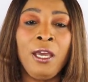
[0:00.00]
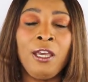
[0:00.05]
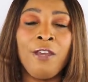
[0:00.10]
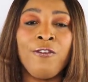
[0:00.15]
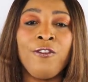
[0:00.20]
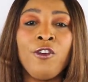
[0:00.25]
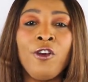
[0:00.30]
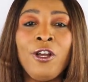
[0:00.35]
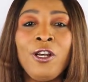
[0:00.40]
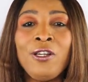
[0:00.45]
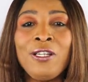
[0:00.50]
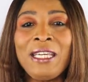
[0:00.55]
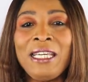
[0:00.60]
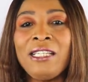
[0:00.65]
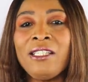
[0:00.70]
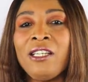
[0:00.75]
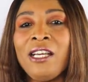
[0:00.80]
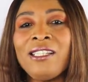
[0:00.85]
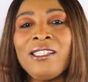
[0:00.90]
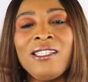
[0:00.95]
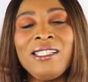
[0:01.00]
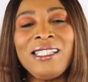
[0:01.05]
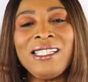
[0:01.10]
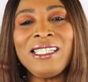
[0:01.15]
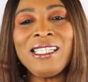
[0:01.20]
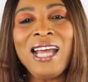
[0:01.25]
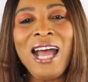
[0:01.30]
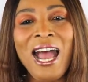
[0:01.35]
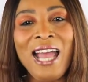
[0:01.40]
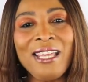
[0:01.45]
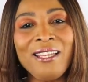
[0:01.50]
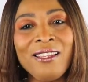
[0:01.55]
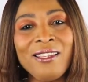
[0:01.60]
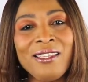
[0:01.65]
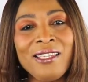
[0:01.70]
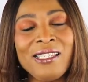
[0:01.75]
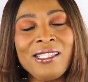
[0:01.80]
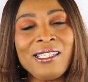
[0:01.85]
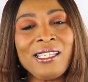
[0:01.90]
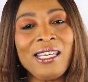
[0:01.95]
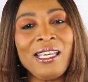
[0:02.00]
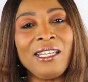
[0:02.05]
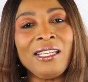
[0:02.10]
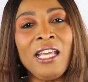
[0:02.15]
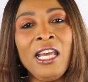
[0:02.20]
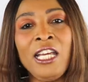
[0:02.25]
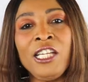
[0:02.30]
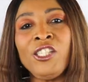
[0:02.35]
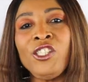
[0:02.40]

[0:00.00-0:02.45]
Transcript: if you're looking just to tighten the skin,